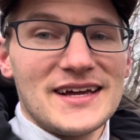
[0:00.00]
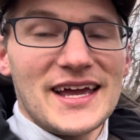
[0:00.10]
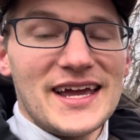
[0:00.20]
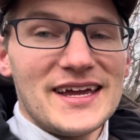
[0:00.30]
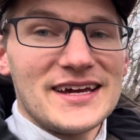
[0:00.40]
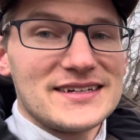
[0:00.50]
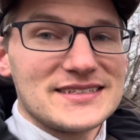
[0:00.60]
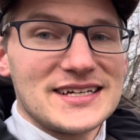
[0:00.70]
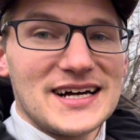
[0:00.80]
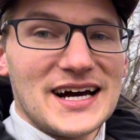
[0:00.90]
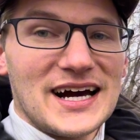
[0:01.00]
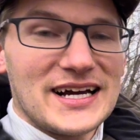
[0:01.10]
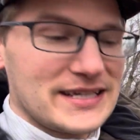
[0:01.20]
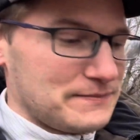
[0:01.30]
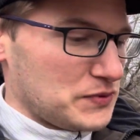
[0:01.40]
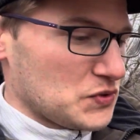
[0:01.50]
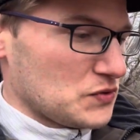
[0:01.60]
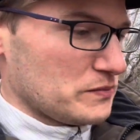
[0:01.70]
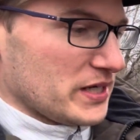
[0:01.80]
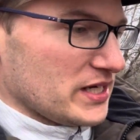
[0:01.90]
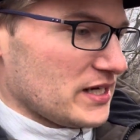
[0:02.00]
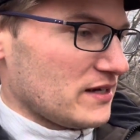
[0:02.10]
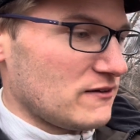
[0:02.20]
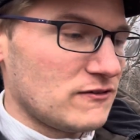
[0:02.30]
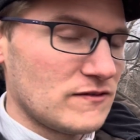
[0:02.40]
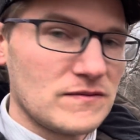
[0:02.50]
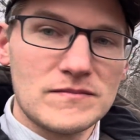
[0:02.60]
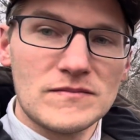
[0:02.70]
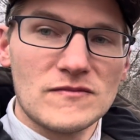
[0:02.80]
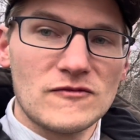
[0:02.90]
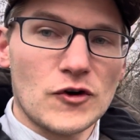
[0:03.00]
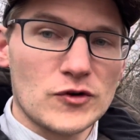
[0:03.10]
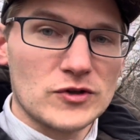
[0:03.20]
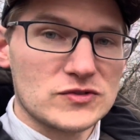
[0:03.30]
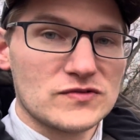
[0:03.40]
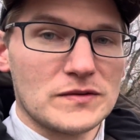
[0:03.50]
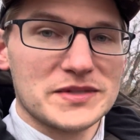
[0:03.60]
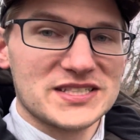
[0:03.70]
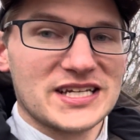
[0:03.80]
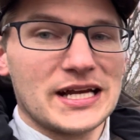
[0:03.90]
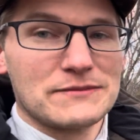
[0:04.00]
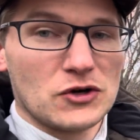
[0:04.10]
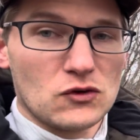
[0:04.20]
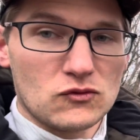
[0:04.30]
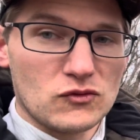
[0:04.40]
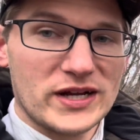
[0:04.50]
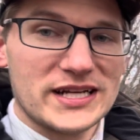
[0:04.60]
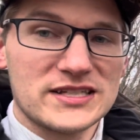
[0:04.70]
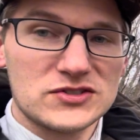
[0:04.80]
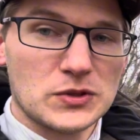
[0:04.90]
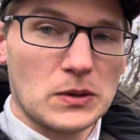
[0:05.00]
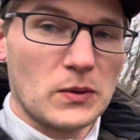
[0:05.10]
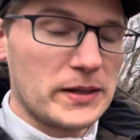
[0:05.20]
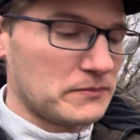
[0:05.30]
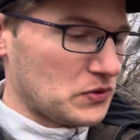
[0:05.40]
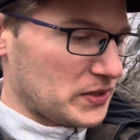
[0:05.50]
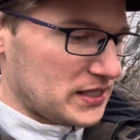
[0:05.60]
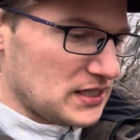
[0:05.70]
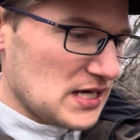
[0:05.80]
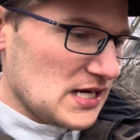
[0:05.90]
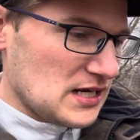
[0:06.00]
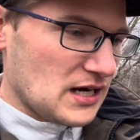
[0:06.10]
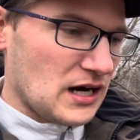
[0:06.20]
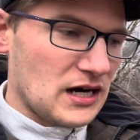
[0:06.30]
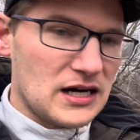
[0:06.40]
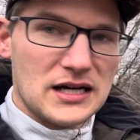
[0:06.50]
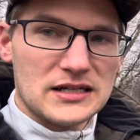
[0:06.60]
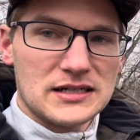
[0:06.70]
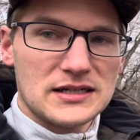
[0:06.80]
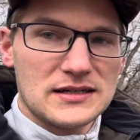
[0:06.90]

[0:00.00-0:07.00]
and I can pull my photos from this camera right into a waypoint on